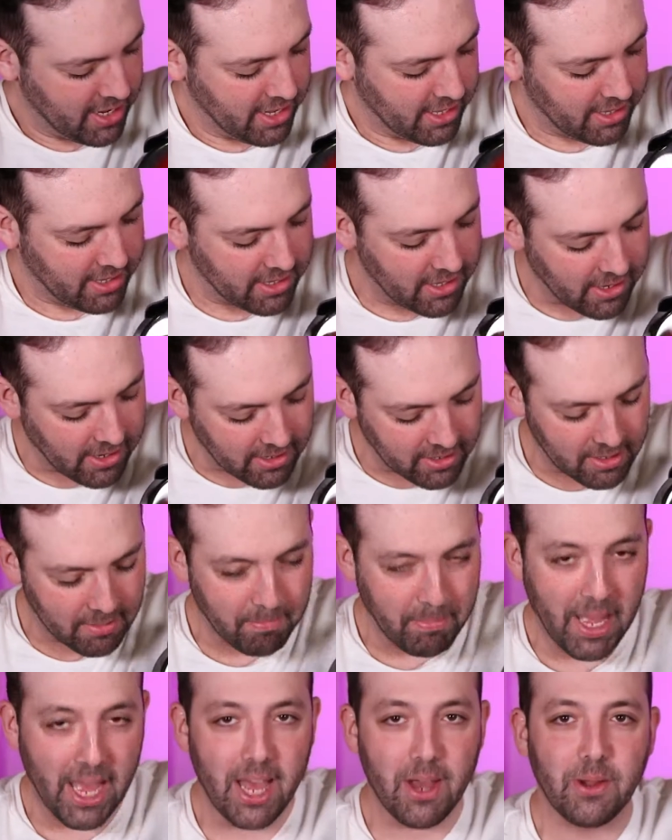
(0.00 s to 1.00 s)
let's talk
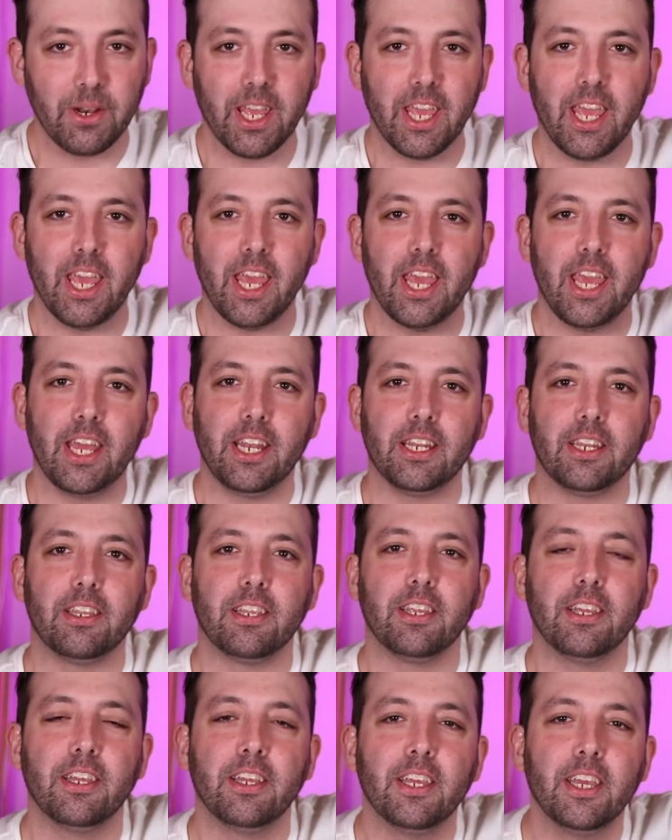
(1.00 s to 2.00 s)
about
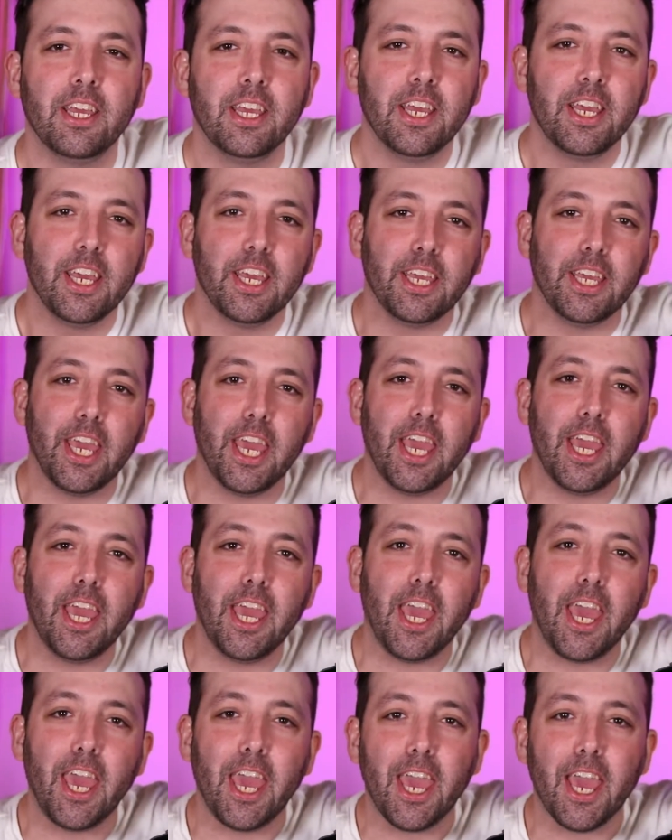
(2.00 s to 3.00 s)
it.
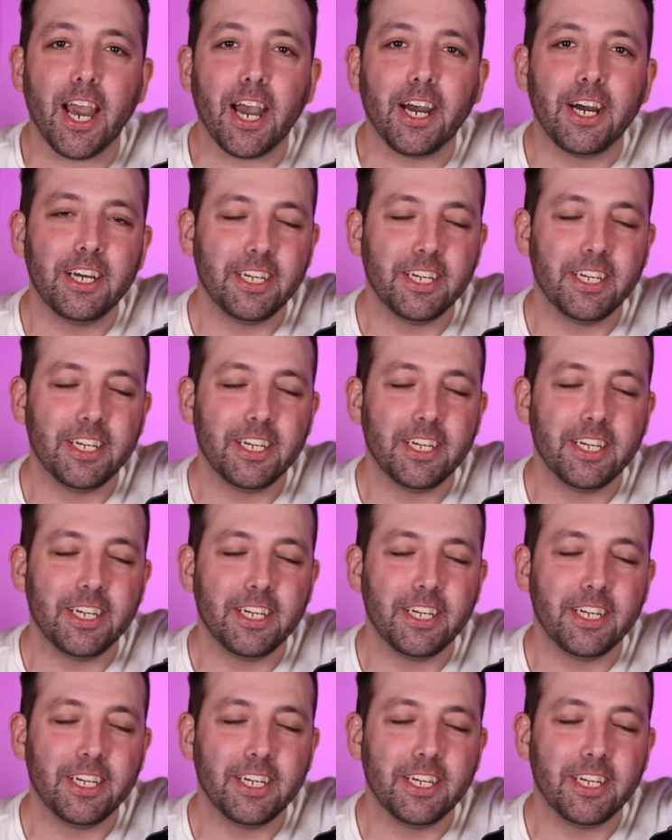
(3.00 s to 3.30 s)
Yeah!